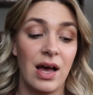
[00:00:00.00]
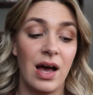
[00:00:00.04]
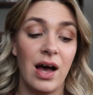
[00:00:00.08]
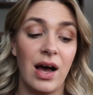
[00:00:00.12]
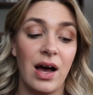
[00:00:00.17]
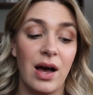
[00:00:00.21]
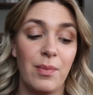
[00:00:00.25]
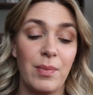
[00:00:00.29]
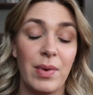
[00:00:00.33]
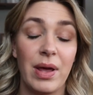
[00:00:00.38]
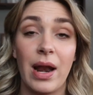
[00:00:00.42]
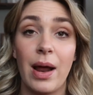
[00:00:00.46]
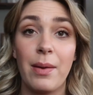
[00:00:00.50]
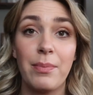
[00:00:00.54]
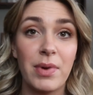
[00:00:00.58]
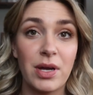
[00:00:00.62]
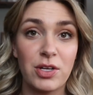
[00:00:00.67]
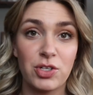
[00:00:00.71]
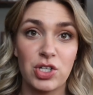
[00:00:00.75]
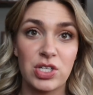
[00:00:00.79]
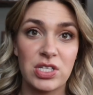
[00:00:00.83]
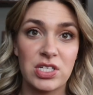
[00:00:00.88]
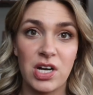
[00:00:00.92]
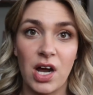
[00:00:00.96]
Um, and I'm
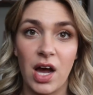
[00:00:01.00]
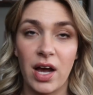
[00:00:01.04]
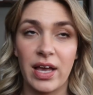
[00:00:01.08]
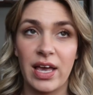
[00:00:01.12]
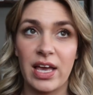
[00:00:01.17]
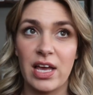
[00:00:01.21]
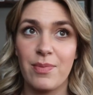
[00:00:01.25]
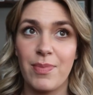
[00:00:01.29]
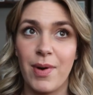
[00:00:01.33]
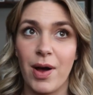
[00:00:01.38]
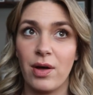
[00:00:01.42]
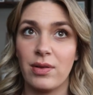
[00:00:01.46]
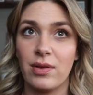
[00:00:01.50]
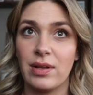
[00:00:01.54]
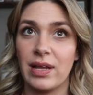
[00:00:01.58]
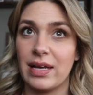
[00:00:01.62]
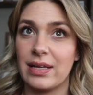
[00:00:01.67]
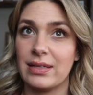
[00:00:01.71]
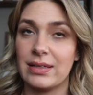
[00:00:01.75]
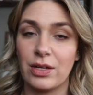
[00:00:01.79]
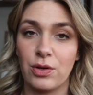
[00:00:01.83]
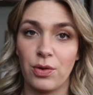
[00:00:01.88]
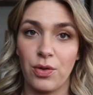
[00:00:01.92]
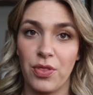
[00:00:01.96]
not just talking about
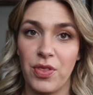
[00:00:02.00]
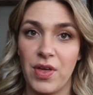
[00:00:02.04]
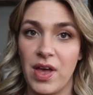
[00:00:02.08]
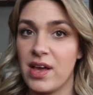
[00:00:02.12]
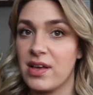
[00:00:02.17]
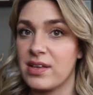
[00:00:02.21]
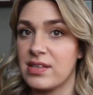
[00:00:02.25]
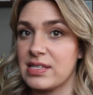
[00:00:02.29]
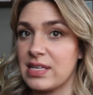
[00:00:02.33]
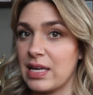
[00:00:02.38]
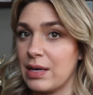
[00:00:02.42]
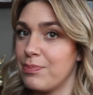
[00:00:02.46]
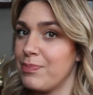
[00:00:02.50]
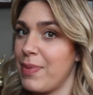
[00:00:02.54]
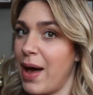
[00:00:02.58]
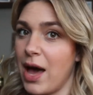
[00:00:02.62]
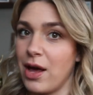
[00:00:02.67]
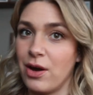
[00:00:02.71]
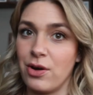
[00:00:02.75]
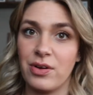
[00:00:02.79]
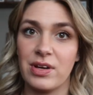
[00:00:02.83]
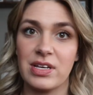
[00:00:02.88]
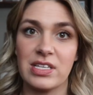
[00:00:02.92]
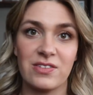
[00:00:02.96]
like little things like
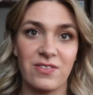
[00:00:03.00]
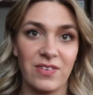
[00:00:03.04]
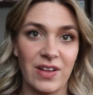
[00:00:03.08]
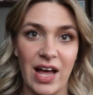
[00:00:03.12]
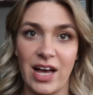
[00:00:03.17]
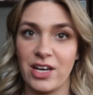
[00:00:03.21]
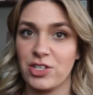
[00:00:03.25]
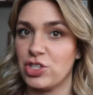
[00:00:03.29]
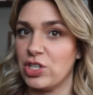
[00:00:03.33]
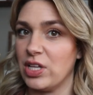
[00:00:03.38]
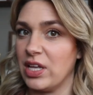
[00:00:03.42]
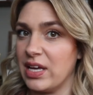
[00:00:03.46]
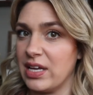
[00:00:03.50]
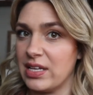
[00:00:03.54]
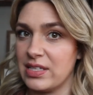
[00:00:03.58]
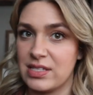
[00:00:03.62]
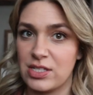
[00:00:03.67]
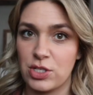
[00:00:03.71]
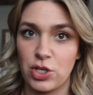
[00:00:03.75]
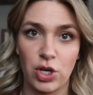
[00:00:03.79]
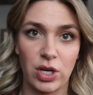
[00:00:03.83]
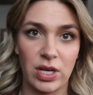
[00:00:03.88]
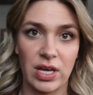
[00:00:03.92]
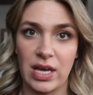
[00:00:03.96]
batteries,
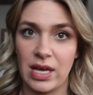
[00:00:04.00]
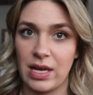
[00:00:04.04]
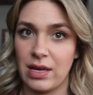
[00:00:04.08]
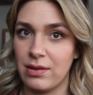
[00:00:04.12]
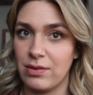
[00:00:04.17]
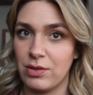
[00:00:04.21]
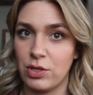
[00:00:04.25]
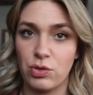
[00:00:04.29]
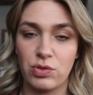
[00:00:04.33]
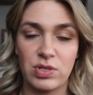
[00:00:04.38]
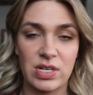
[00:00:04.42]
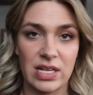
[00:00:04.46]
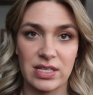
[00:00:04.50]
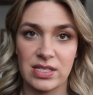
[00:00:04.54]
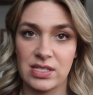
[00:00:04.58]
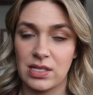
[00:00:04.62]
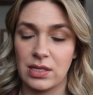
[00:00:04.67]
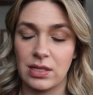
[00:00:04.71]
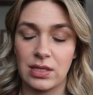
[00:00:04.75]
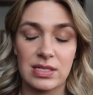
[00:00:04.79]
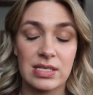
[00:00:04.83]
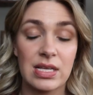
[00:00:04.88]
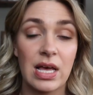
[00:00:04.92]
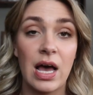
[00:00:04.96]
flashlights, cooking
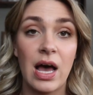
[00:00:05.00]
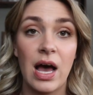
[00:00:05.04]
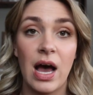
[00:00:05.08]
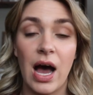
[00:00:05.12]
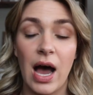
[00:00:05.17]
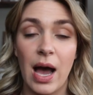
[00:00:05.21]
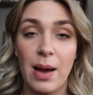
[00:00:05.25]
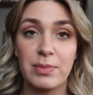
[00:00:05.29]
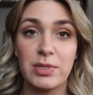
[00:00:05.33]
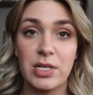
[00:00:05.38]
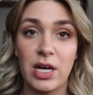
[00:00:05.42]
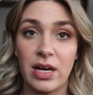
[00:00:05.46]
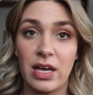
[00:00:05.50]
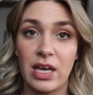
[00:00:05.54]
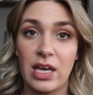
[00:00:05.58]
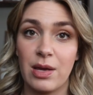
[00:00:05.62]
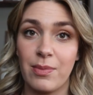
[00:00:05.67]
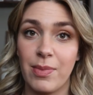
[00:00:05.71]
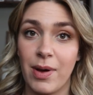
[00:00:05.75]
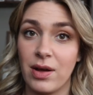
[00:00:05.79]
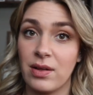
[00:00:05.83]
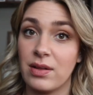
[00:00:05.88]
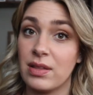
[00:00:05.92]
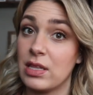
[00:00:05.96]
utensils. I'm
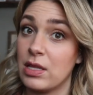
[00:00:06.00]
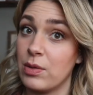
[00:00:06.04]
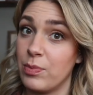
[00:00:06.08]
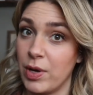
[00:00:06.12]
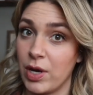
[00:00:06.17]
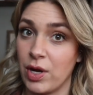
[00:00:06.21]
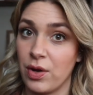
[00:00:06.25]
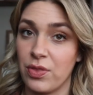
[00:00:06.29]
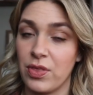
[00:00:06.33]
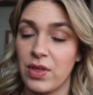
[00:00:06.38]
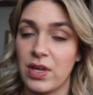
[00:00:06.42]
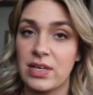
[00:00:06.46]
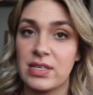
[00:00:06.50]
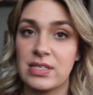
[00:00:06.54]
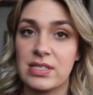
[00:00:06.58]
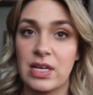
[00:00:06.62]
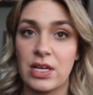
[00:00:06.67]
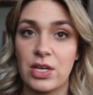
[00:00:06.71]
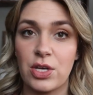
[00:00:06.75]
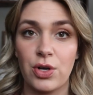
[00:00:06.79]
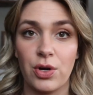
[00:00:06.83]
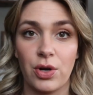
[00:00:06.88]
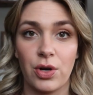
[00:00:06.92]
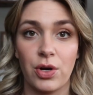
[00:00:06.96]
talking about the bigger things
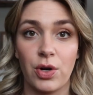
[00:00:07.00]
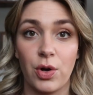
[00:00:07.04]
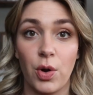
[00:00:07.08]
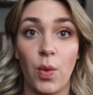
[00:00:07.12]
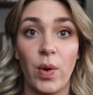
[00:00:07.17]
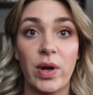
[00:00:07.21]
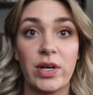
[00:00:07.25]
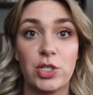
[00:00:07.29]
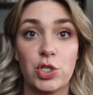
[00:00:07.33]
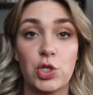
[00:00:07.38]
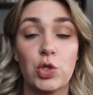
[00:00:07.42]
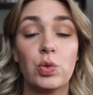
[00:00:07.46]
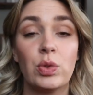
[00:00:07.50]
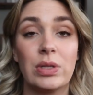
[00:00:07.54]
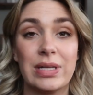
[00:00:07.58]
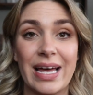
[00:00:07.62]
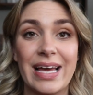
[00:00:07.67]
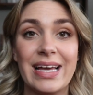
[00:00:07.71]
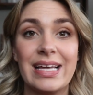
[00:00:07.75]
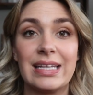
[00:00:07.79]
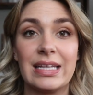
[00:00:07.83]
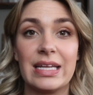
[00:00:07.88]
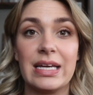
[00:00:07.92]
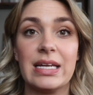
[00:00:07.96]
that you're going to
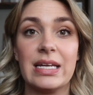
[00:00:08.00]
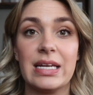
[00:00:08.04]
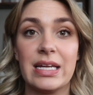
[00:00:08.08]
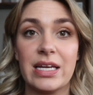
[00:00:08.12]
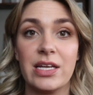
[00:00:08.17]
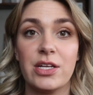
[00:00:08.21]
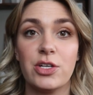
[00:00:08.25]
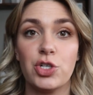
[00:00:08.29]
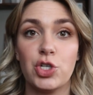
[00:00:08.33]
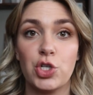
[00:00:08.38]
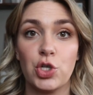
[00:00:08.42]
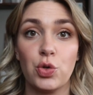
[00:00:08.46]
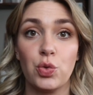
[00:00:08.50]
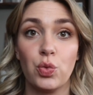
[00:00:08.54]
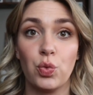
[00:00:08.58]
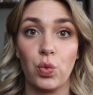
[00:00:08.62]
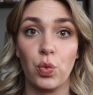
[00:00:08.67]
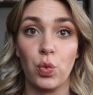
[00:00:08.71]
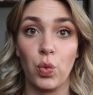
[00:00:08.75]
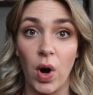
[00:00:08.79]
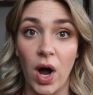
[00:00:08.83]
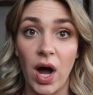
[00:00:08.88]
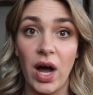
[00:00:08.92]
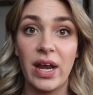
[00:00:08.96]
likely need to
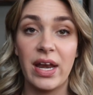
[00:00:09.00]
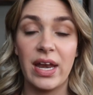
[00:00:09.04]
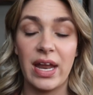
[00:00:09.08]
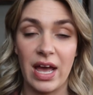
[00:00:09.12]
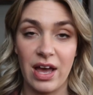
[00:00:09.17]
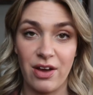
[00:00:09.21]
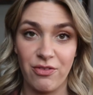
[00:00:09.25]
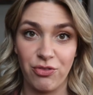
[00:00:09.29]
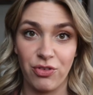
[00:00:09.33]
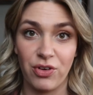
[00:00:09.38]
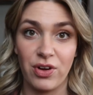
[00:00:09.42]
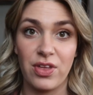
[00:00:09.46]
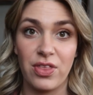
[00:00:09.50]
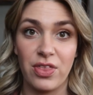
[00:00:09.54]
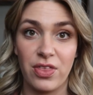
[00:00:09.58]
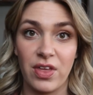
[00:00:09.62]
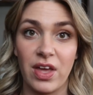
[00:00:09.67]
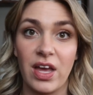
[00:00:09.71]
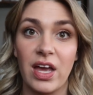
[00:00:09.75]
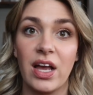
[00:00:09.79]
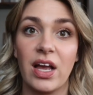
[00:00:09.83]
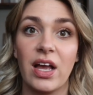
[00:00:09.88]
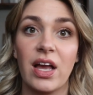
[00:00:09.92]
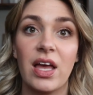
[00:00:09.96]
run
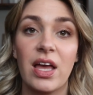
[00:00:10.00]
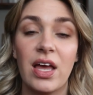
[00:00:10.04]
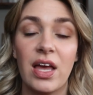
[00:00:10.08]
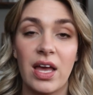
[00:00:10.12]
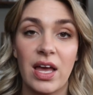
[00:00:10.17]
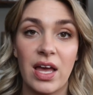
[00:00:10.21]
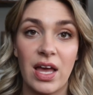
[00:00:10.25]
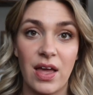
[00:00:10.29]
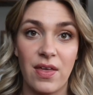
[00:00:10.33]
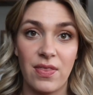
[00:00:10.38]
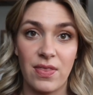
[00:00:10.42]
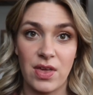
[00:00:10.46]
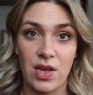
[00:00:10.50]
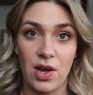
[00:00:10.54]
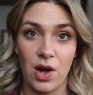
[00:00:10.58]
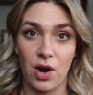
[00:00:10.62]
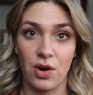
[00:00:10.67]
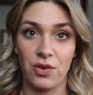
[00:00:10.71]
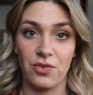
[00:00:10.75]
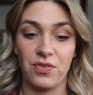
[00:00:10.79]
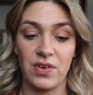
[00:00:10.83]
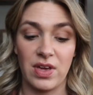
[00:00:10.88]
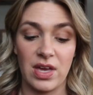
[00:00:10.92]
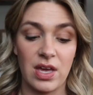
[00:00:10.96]
everything in the
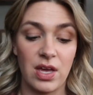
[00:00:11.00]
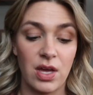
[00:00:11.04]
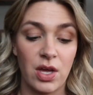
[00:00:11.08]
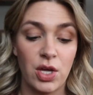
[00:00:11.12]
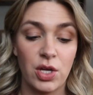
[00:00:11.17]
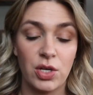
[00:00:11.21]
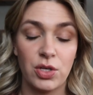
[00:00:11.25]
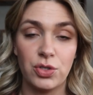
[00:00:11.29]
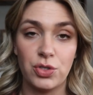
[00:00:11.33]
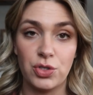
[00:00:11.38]
RV.